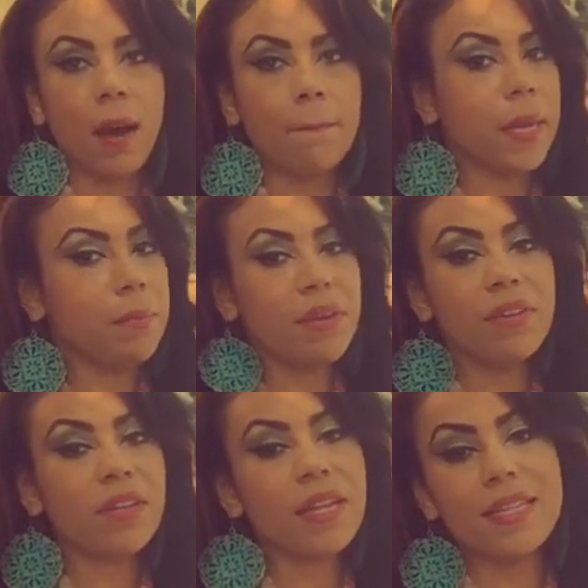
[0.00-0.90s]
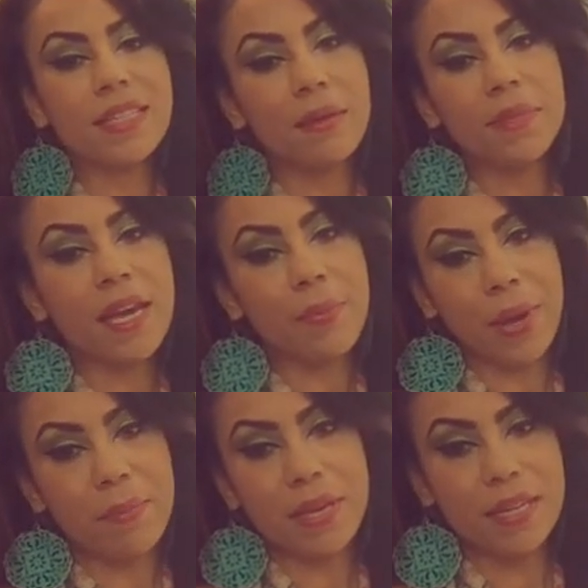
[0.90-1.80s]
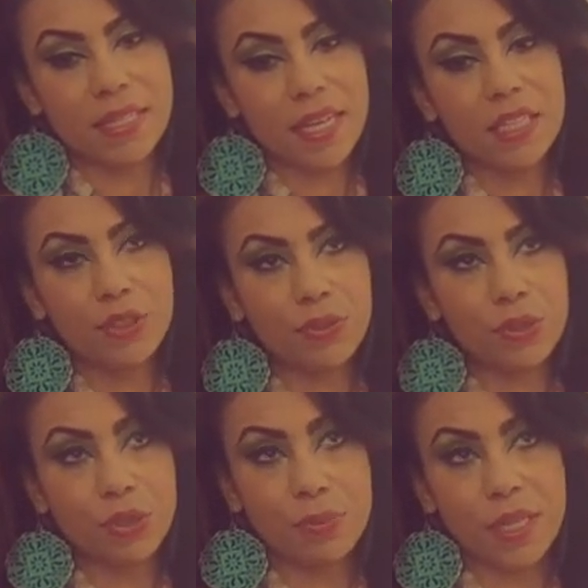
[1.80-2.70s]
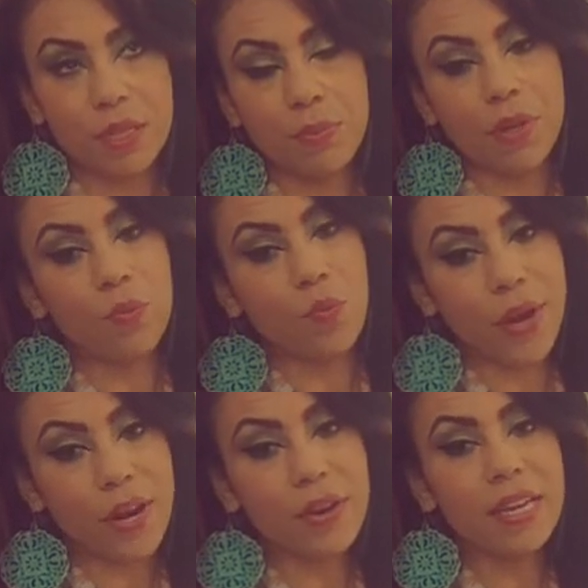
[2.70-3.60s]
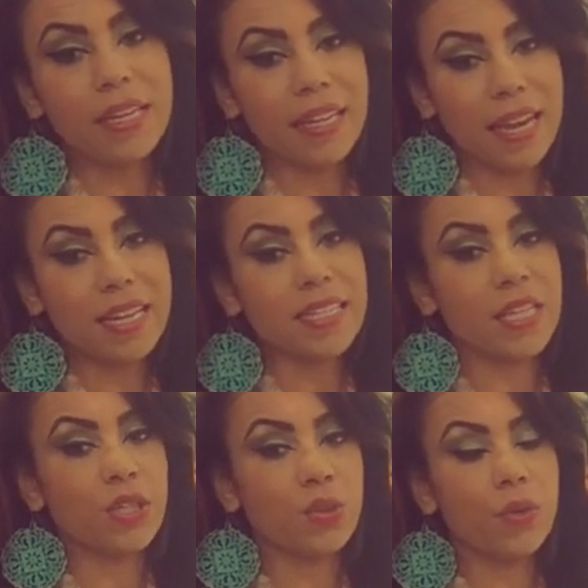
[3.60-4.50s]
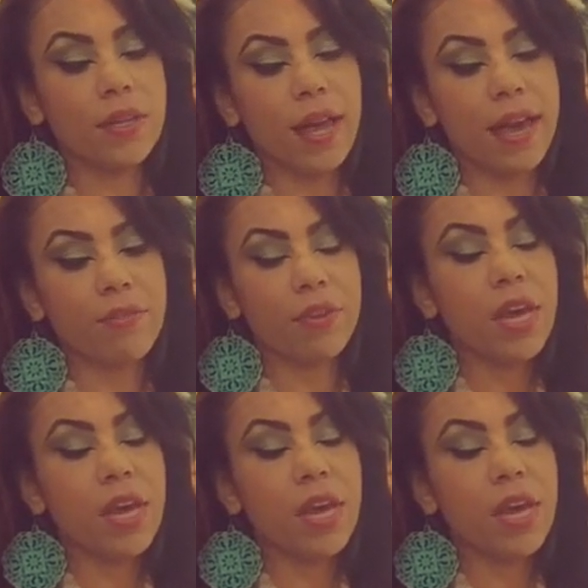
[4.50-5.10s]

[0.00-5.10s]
maybe even on that same day. It might be intense for you depending upon where it lands in your life.